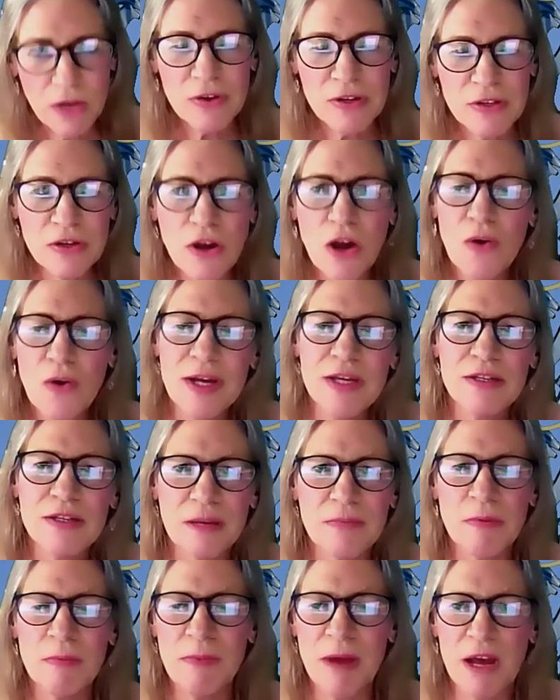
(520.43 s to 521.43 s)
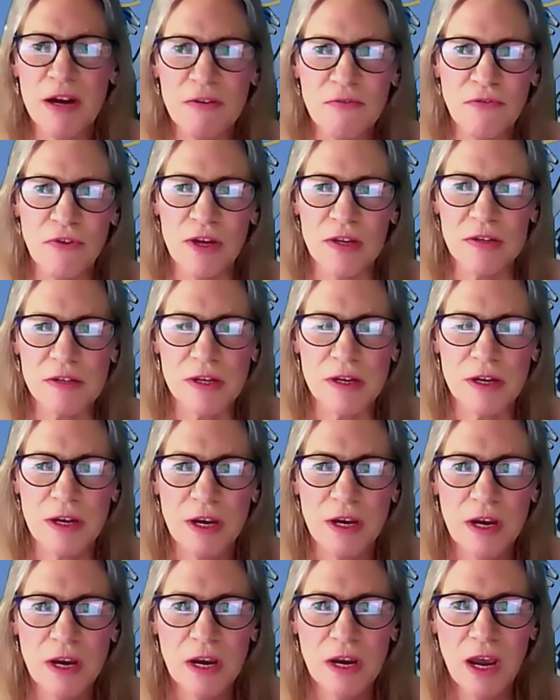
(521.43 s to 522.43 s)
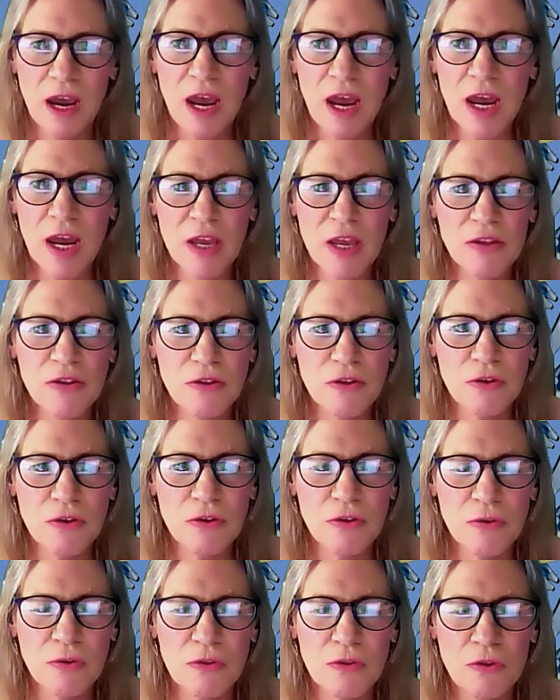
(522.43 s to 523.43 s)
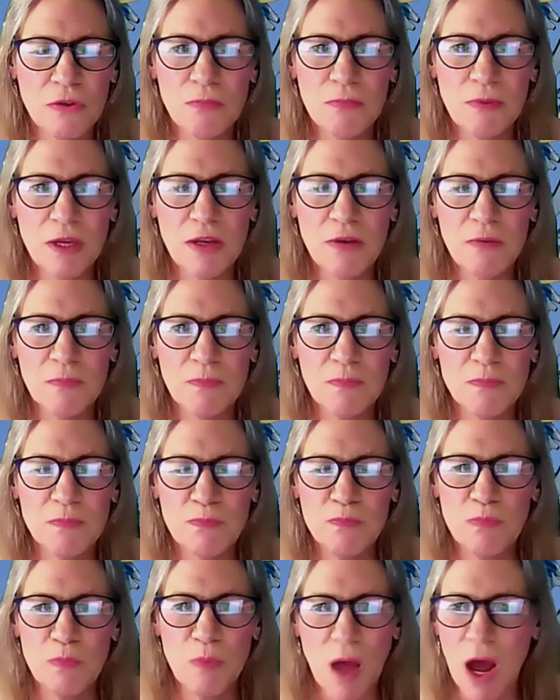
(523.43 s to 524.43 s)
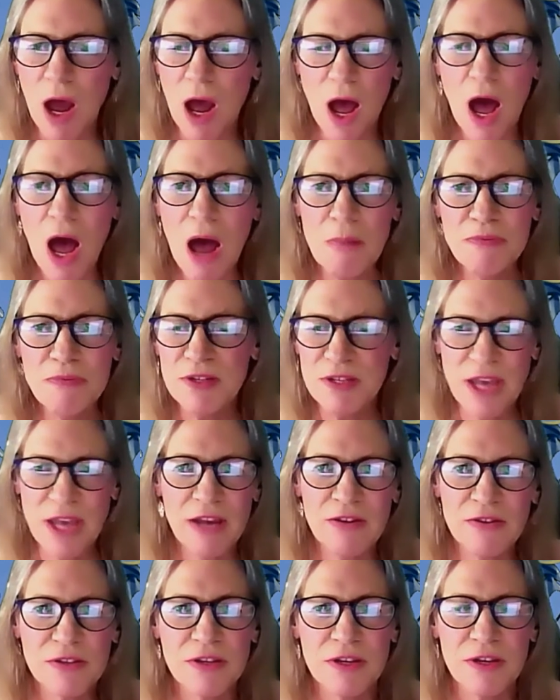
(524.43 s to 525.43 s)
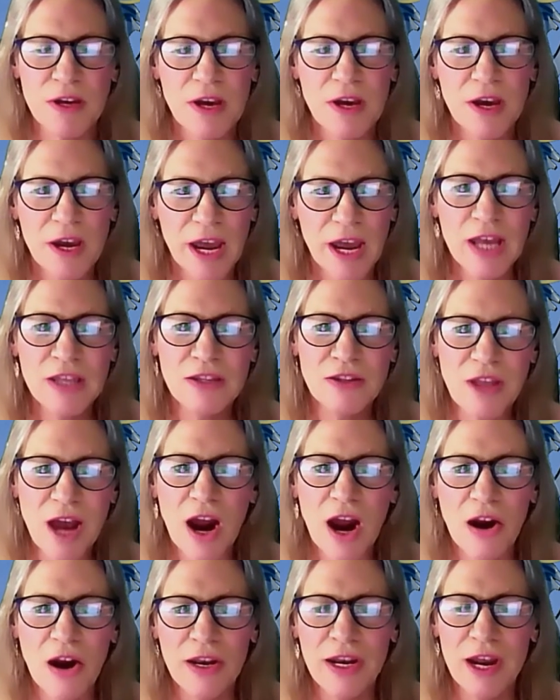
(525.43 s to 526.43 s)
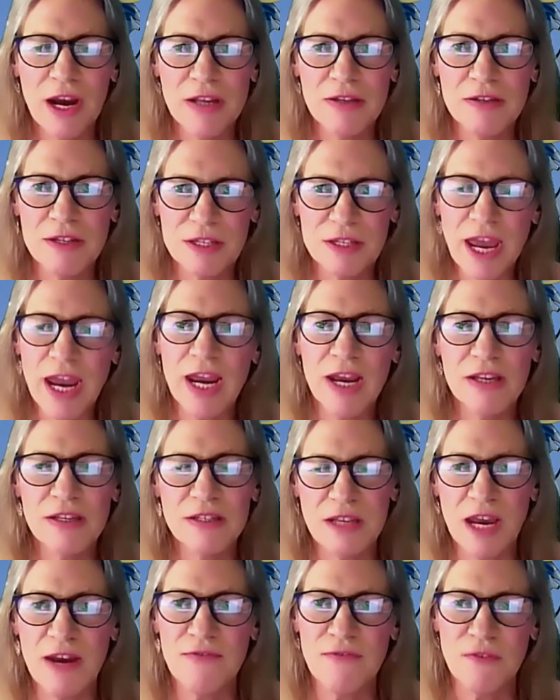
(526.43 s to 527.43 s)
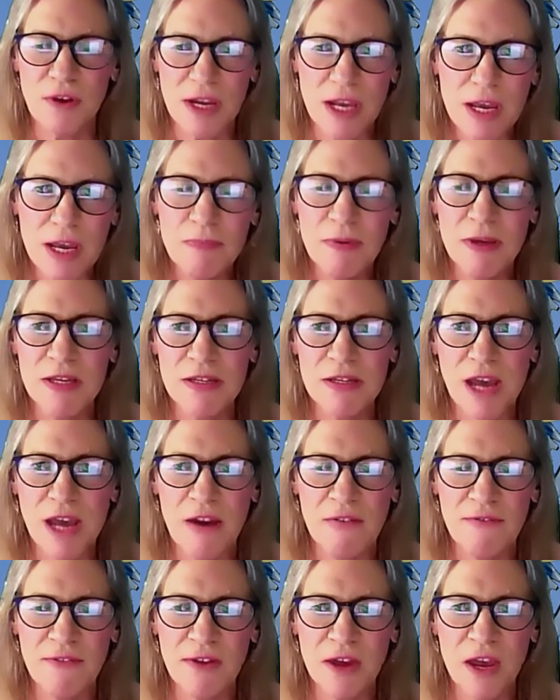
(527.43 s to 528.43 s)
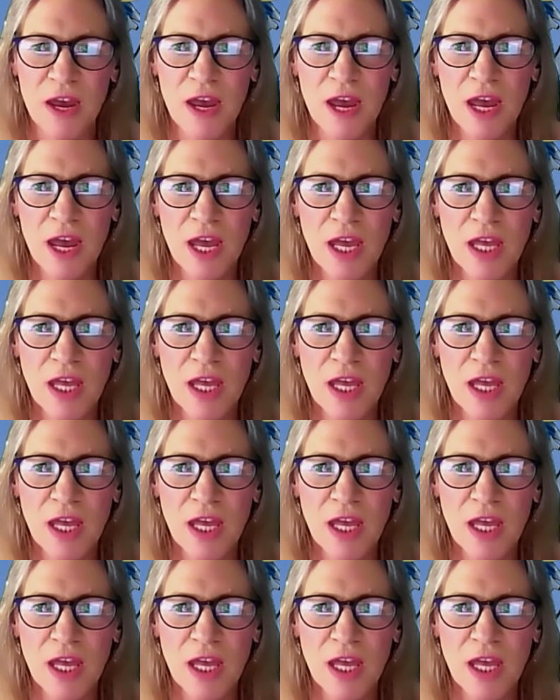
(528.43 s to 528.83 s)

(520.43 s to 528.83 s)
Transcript: there is always some amount of risk, and to be obsessed entirely on staying safe or keeping safe,